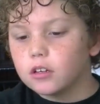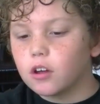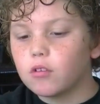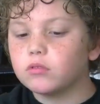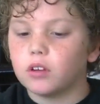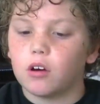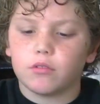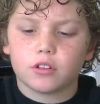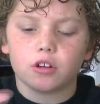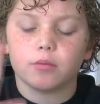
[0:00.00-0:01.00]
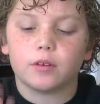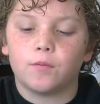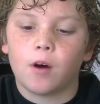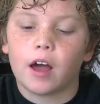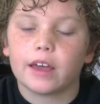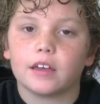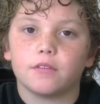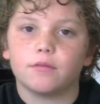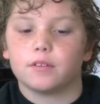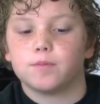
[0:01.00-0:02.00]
No, it's gonna be white with